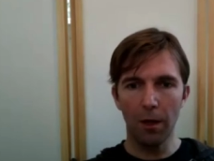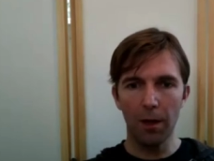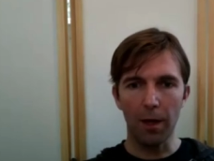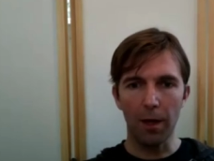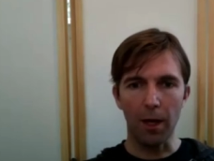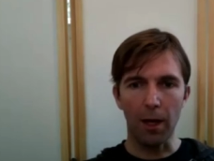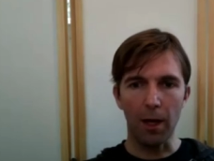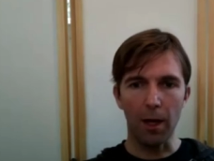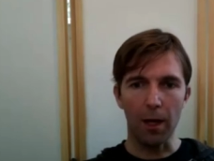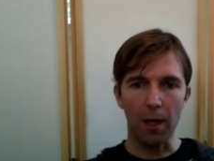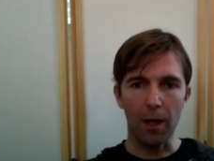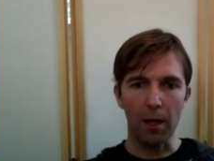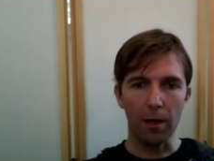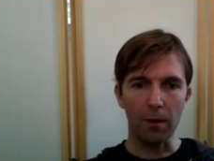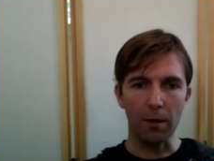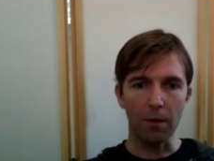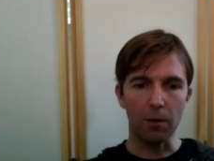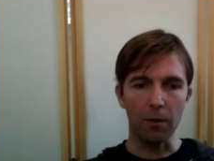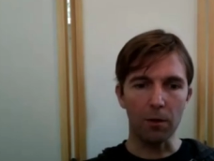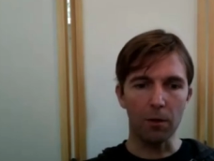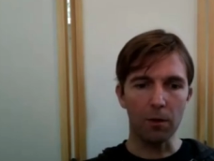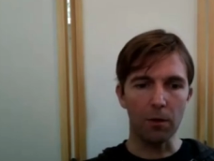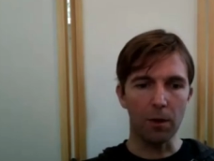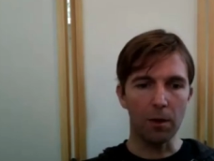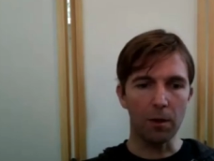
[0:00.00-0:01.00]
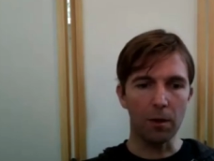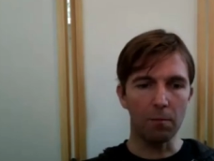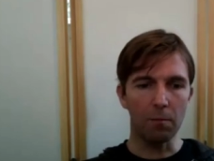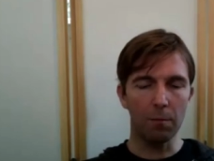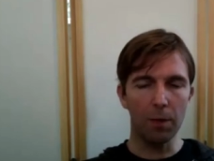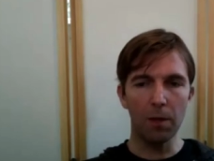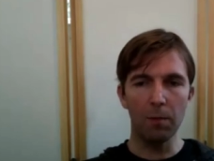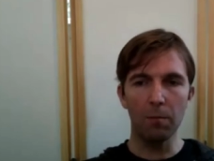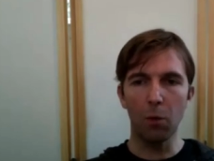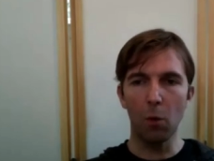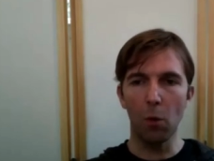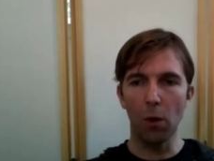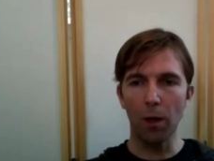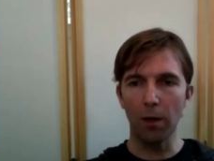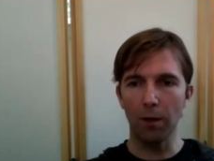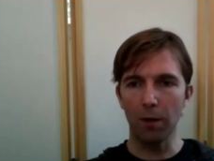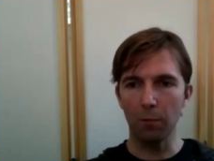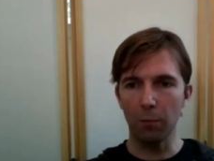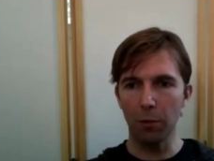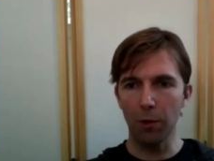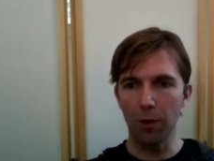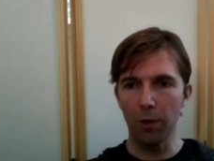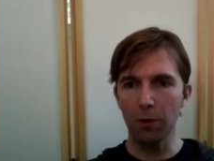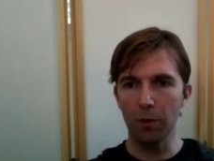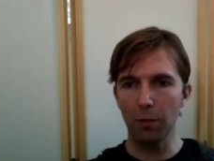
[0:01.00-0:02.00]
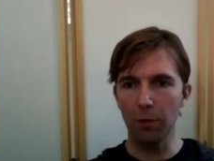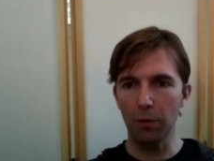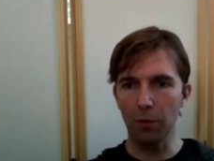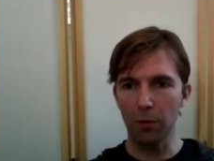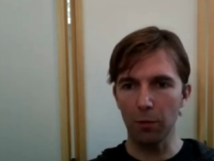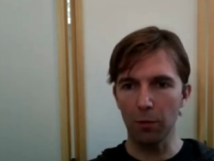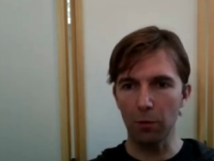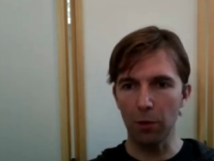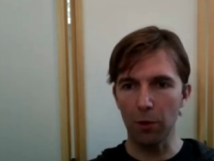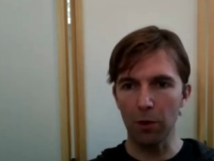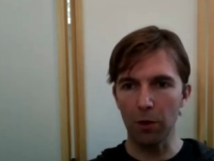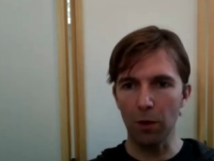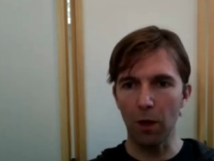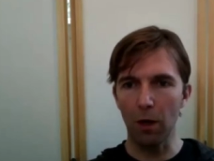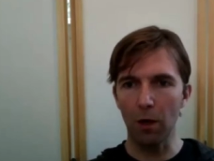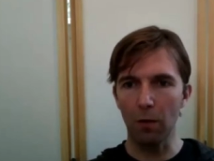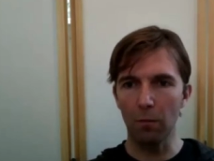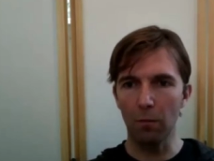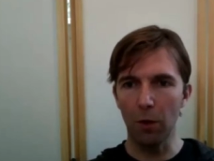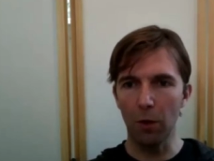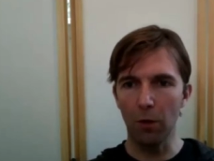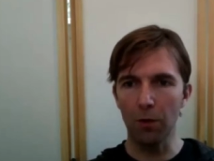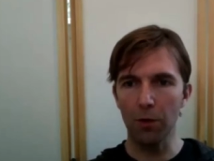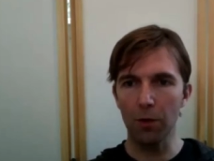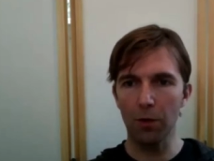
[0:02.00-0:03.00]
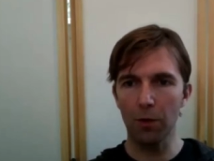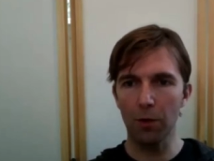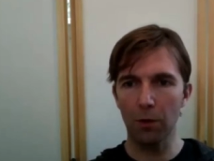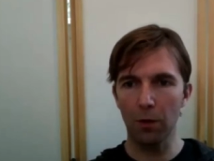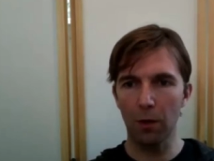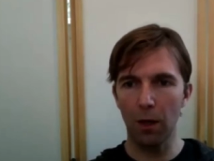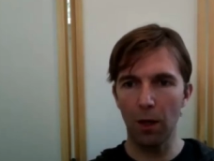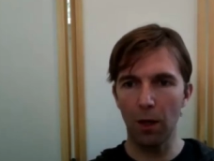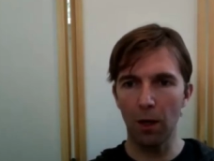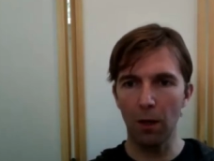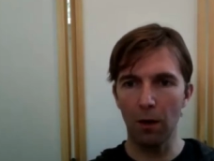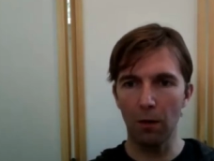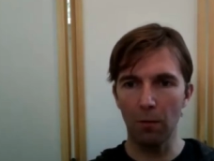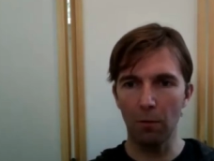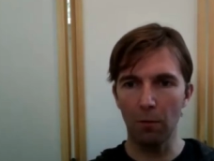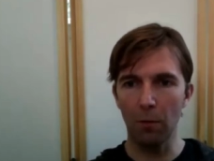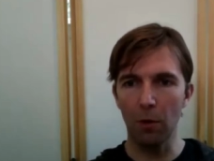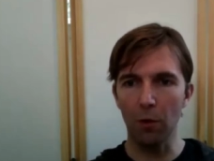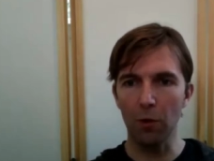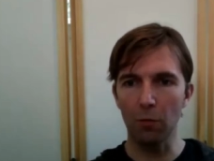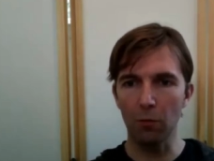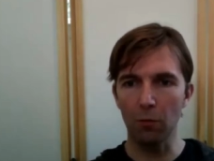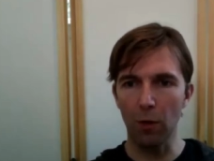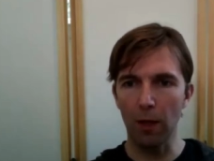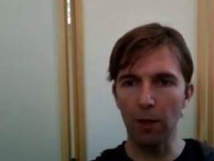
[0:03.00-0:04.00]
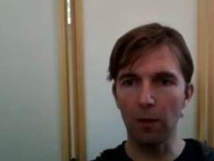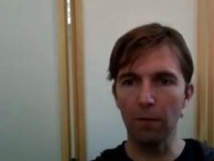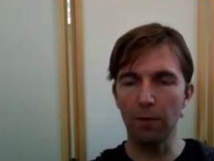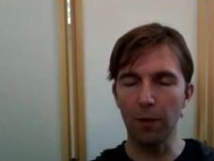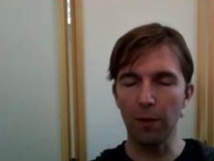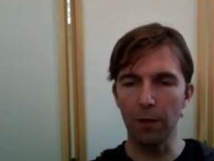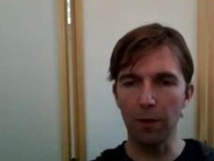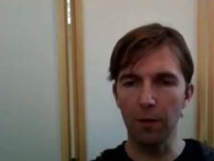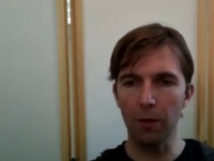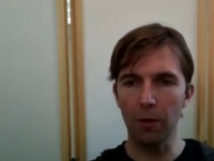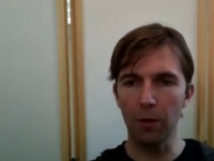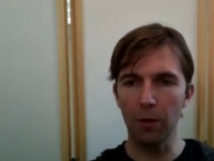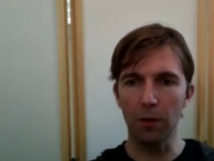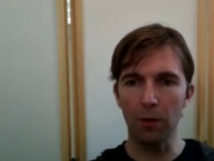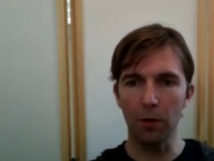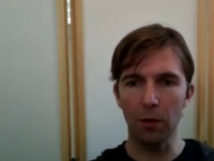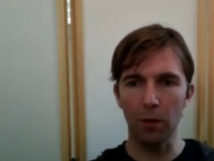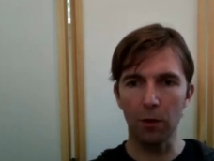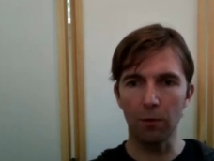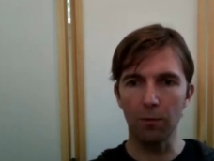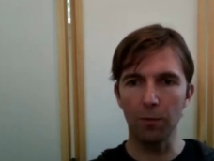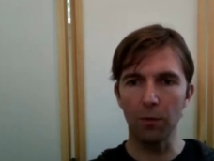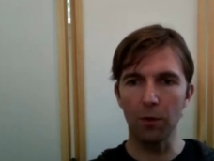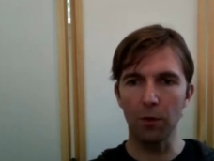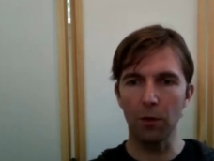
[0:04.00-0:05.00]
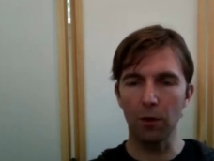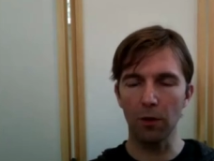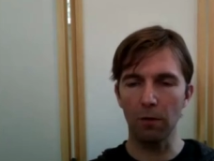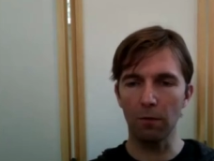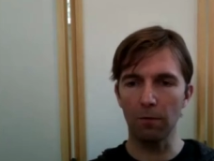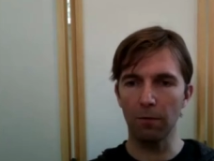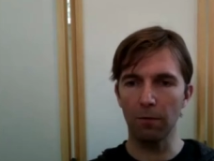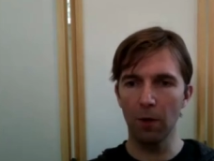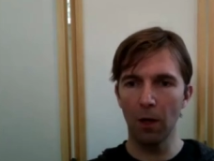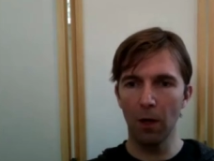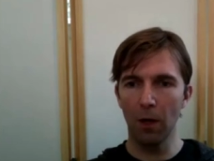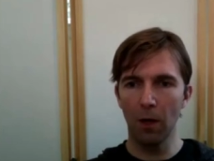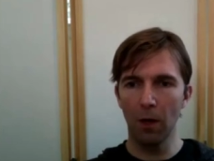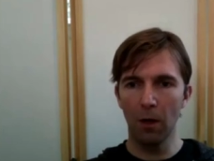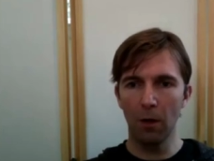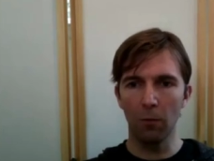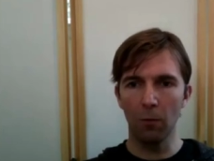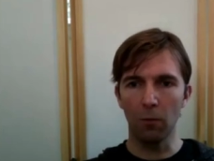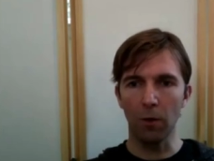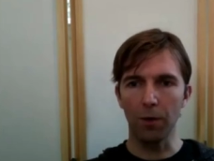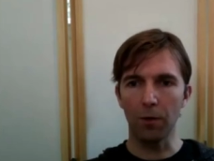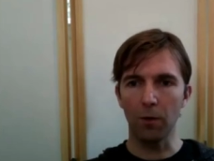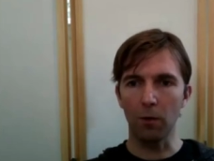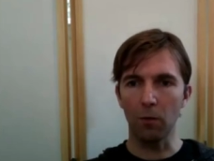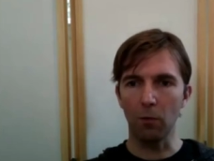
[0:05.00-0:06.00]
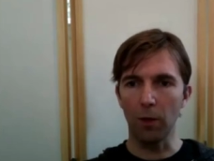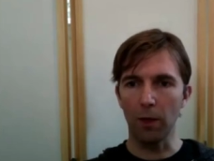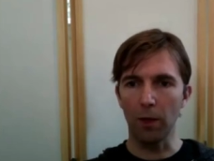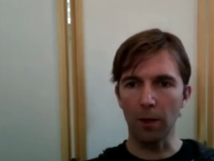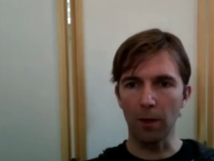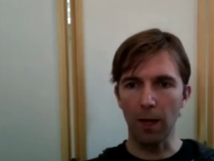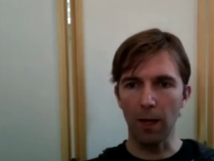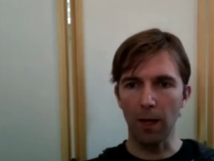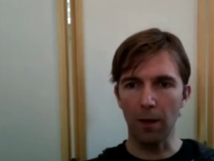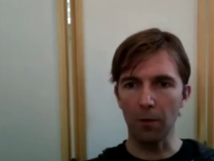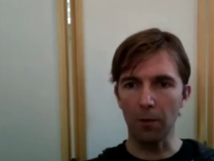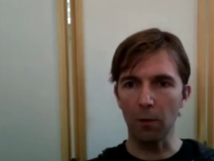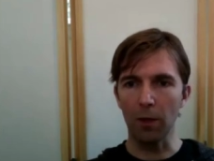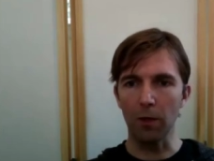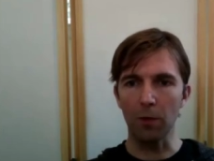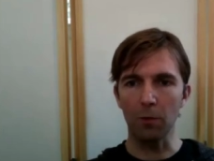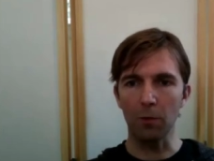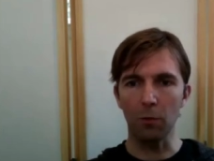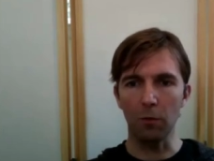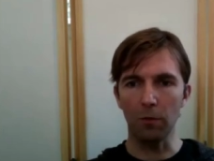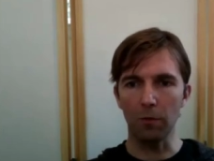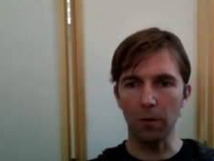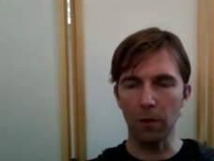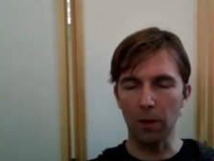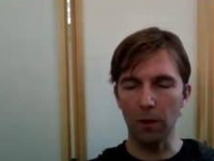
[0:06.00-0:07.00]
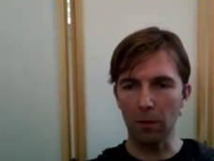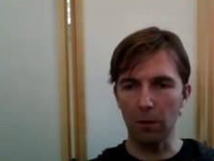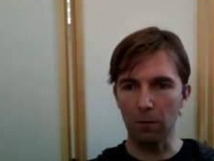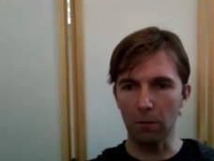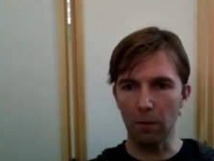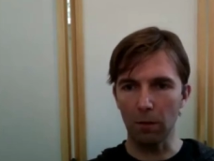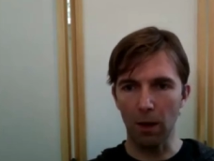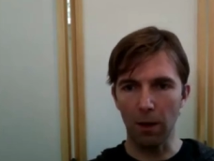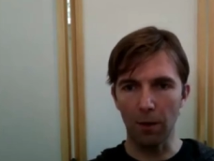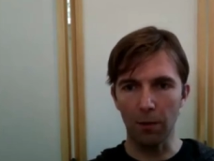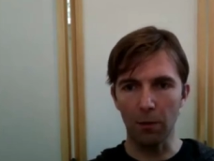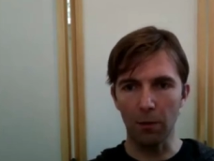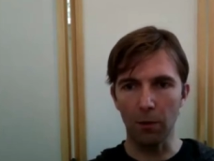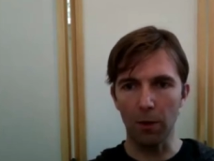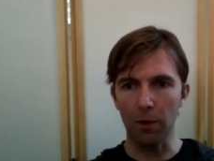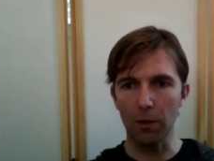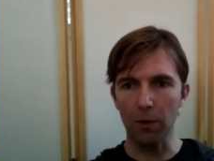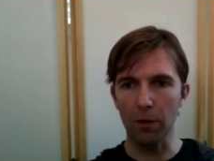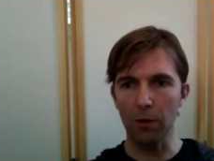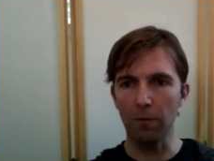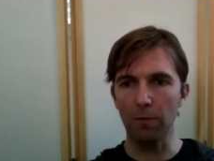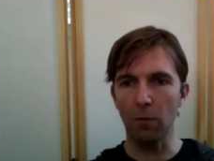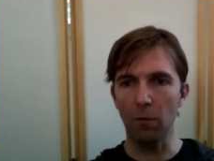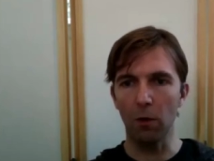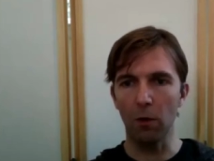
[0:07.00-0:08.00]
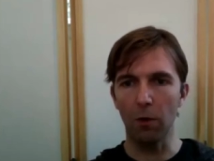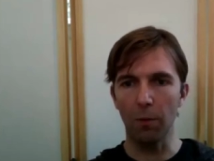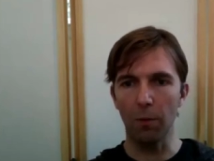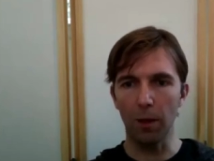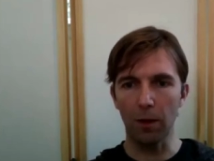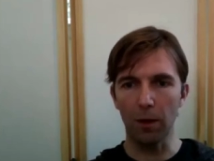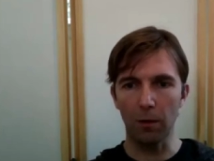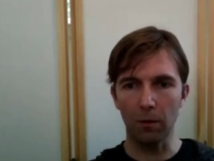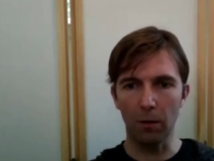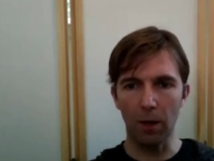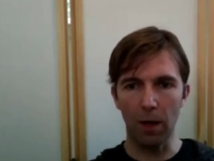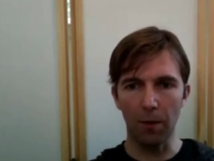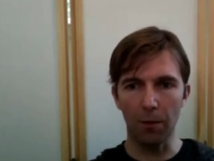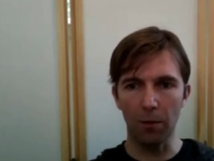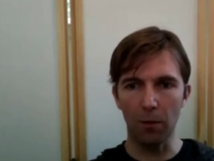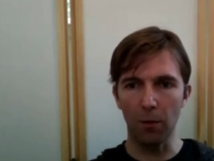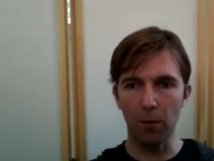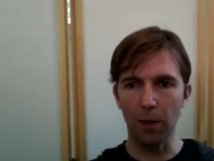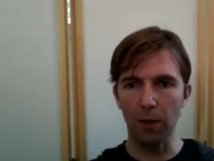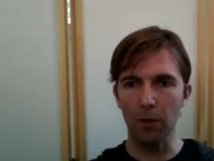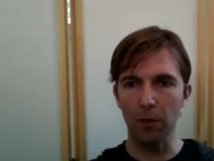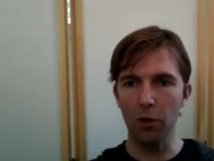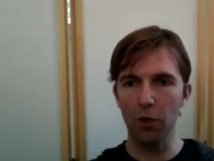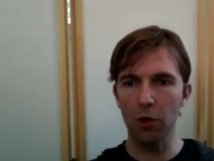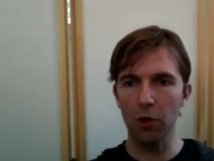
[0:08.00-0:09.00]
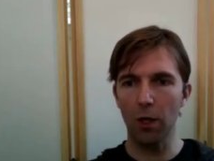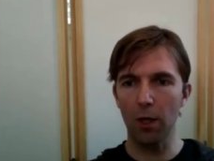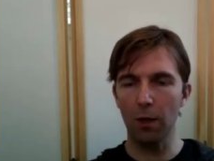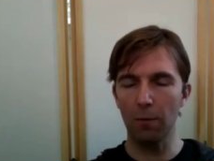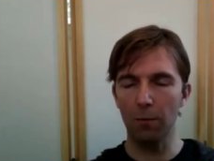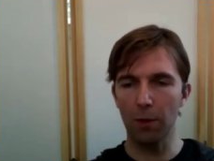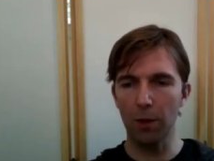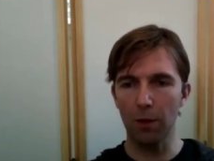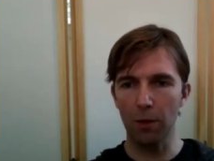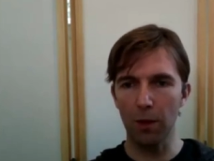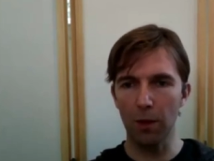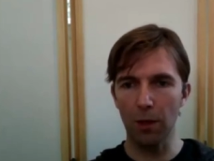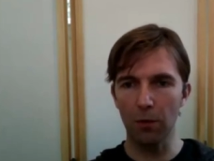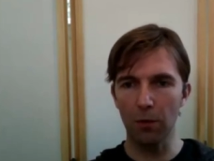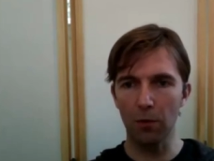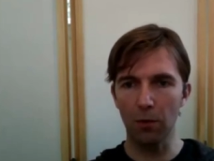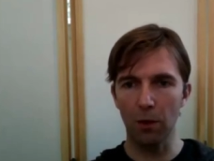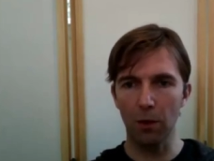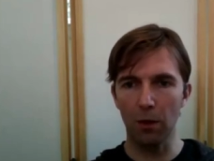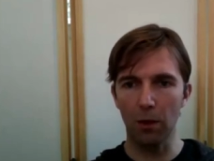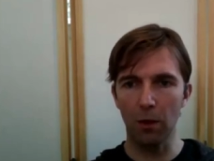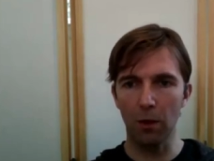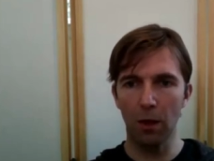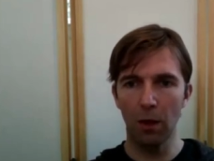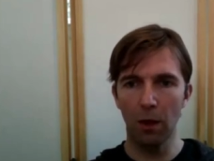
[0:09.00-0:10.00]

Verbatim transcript: and and pinpointed the principles which are most uh, most relevant in terms of what the wing, how the wing is moving, how the wing is deforming, how the wing is shaped, etc.